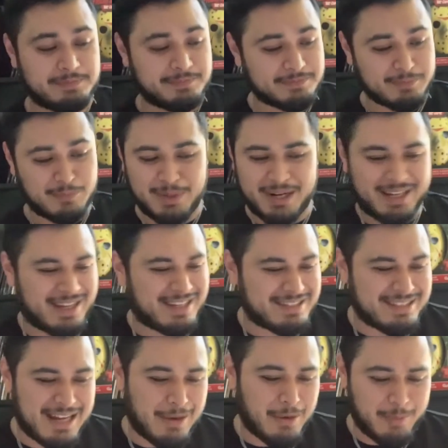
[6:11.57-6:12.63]
But I guess
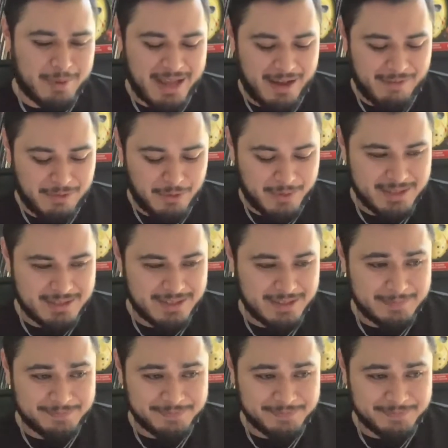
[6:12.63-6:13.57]
now it would be Affluenza.